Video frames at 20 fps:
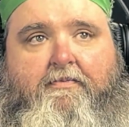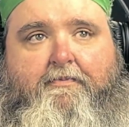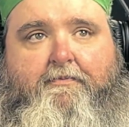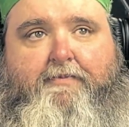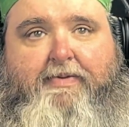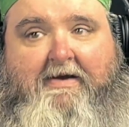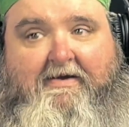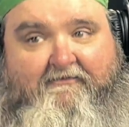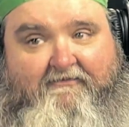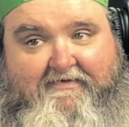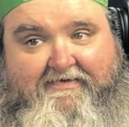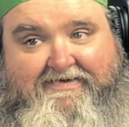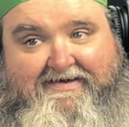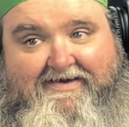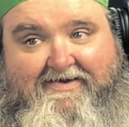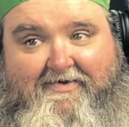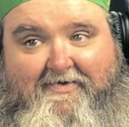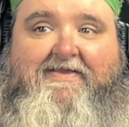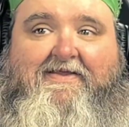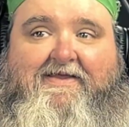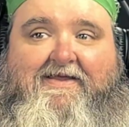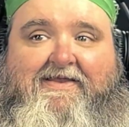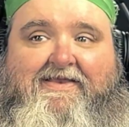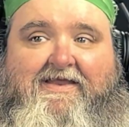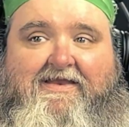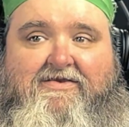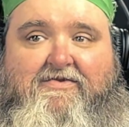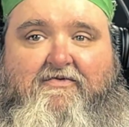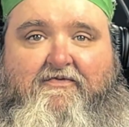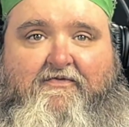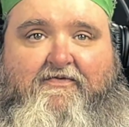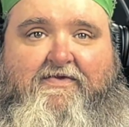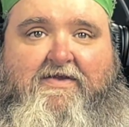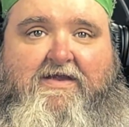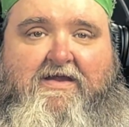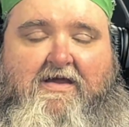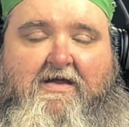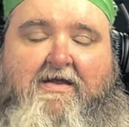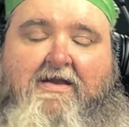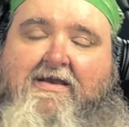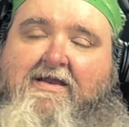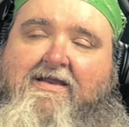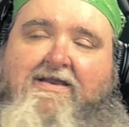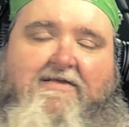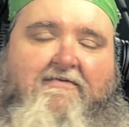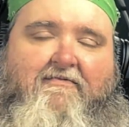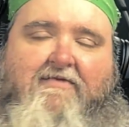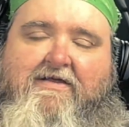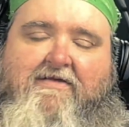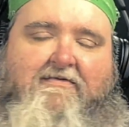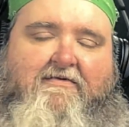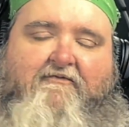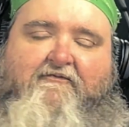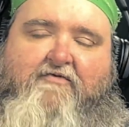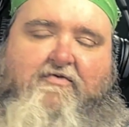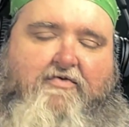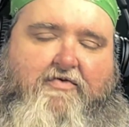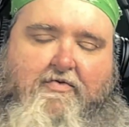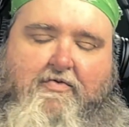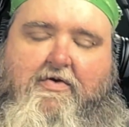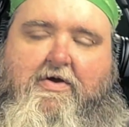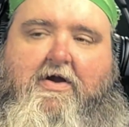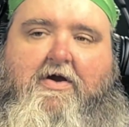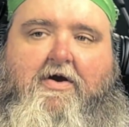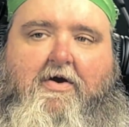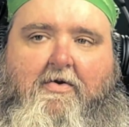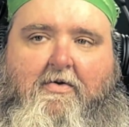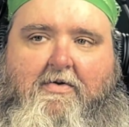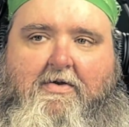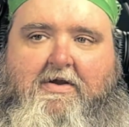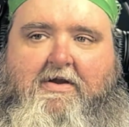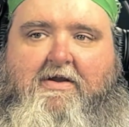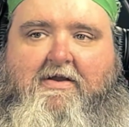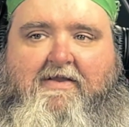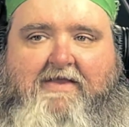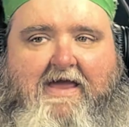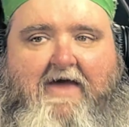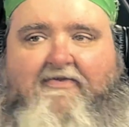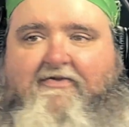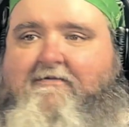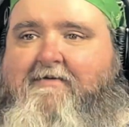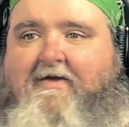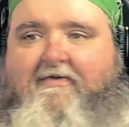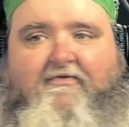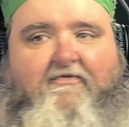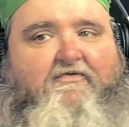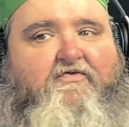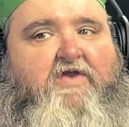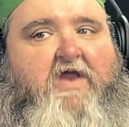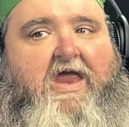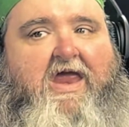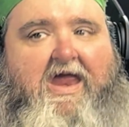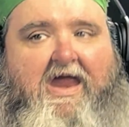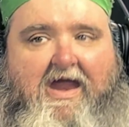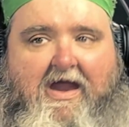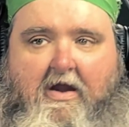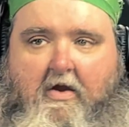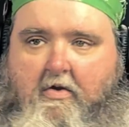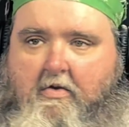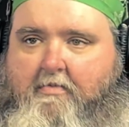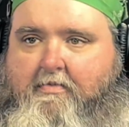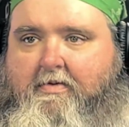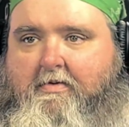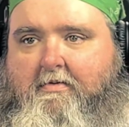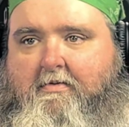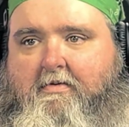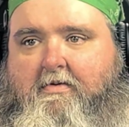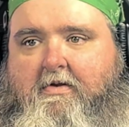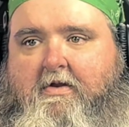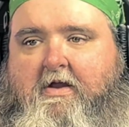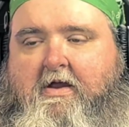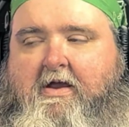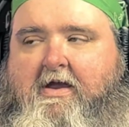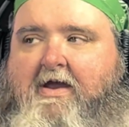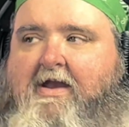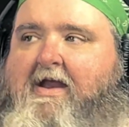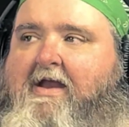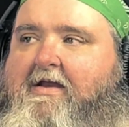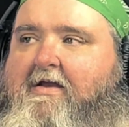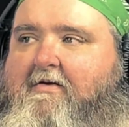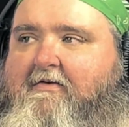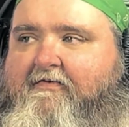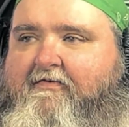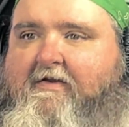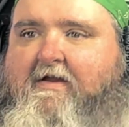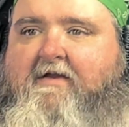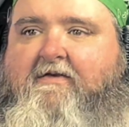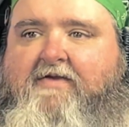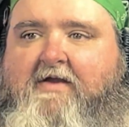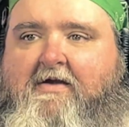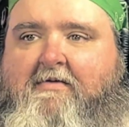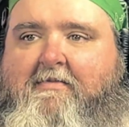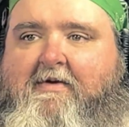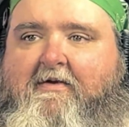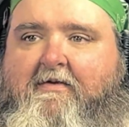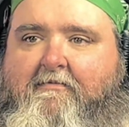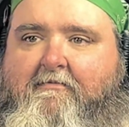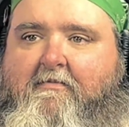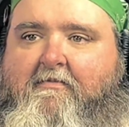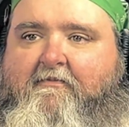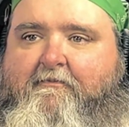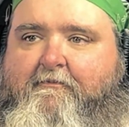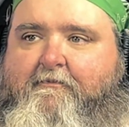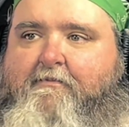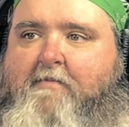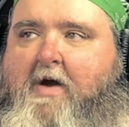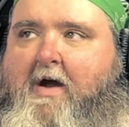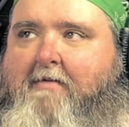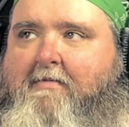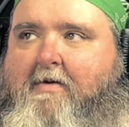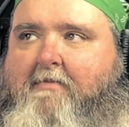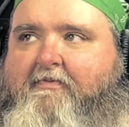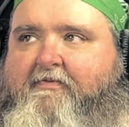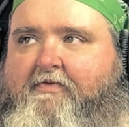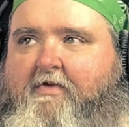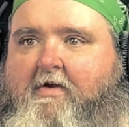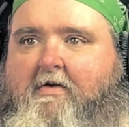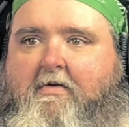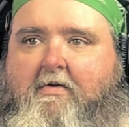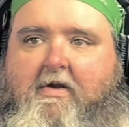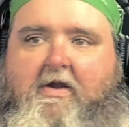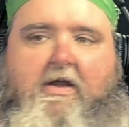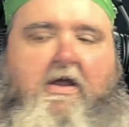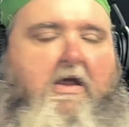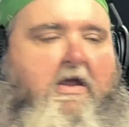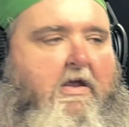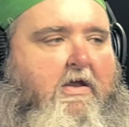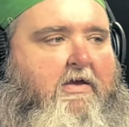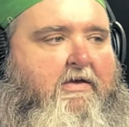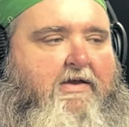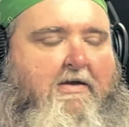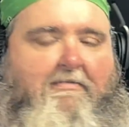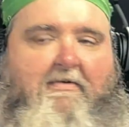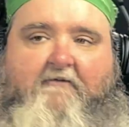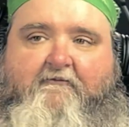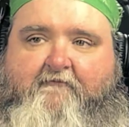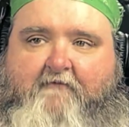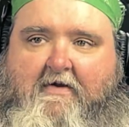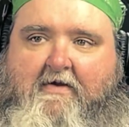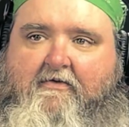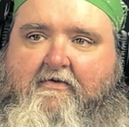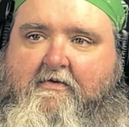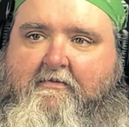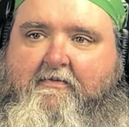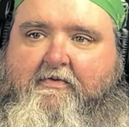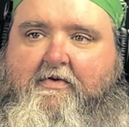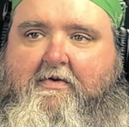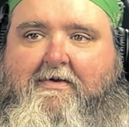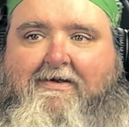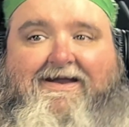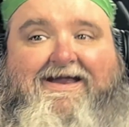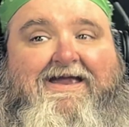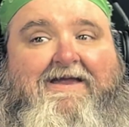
But if you don't, and then you see, and even if you do go, the aftermath is terrible. And I know it's saying, tell my mom I'm sorry. Tell my friends I'm sorry.